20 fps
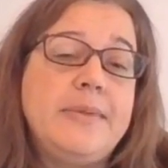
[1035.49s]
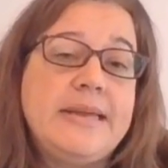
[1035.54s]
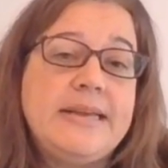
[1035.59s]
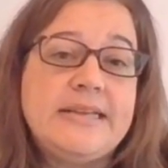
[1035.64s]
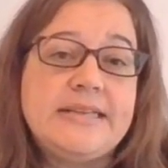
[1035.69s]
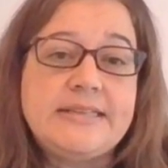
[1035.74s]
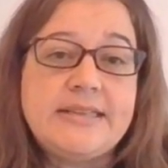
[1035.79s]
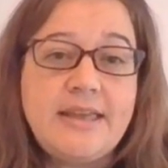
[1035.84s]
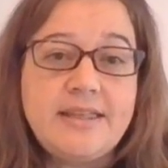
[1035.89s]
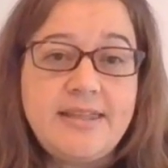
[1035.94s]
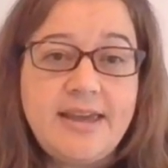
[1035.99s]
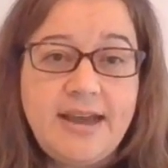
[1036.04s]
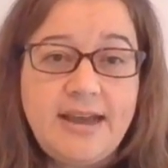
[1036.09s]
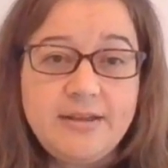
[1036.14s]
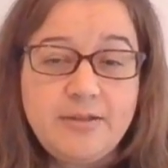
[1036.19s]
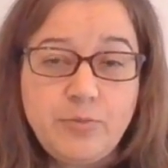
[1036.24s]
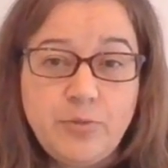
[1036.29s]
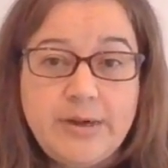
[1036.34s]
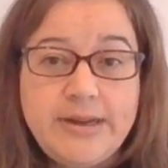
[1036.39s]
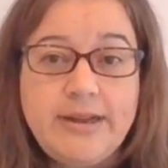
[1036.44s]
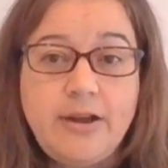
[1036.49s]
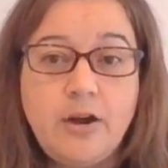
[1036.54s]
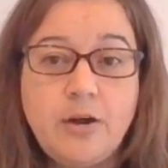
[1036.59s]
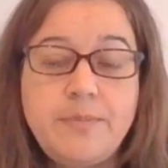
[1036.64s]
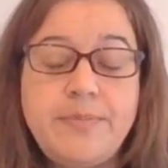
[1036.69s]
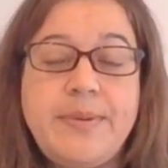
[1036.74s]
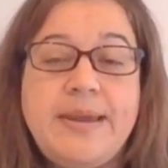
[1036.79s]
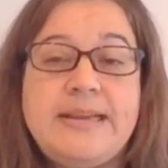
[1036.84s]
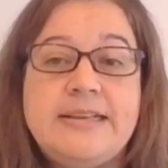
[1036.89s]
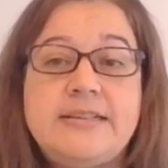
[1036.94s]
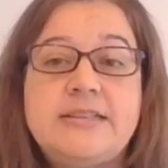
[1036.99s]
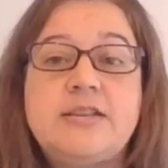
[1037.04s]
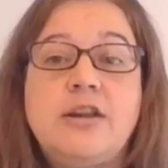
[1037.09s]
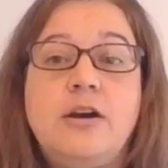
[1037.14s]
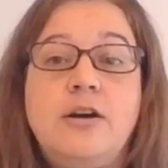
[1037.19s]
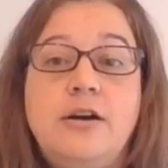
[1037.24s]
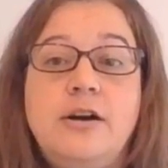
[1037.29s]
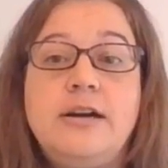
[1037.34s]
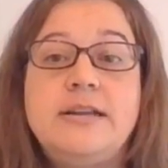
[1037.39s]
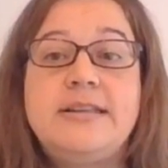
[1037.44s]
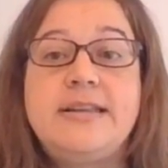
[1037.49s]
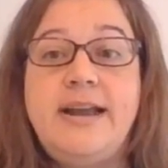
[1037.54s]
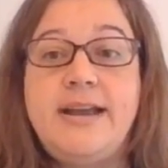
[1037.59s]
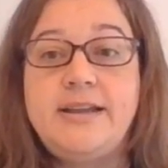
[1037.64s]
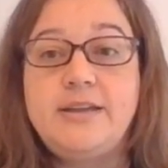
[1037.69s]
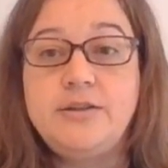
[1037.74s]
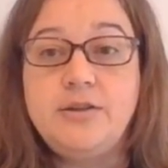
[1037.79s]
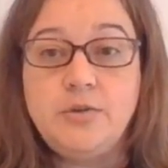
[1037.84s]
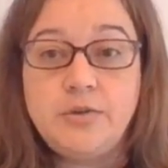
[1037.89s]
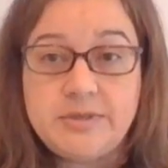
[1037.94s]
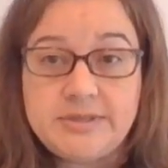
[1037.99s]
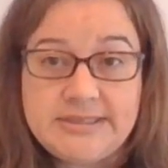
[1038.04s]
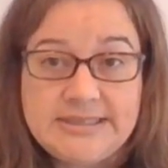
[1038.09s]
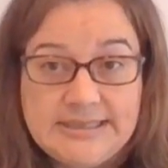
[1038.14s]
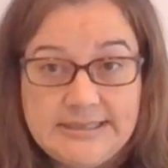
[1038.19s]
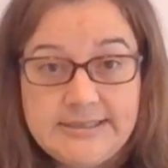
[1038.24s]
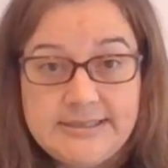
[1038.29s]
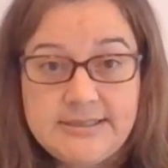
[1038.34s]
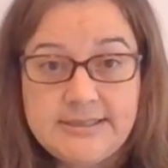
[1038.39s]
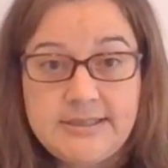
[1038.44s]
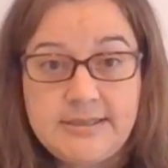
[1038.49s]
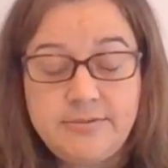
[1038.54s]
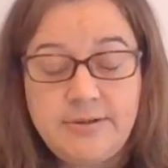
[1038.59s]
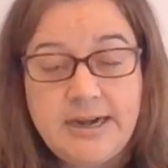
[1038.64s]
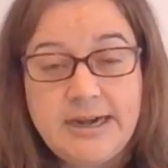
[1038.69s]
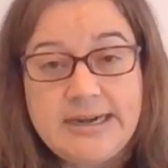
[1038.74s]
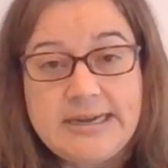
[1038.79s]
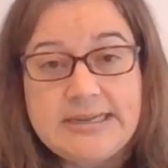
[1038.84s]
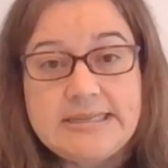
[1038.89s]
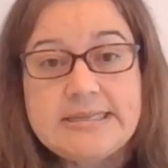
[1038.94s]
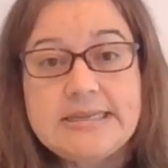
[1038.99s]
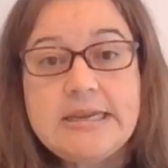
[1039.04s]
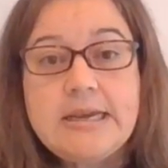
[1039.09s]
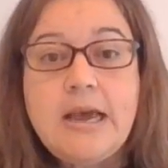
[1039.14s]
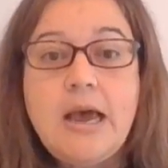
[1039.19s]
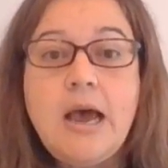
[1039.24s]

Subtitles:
is that we are based on diagnoses, right?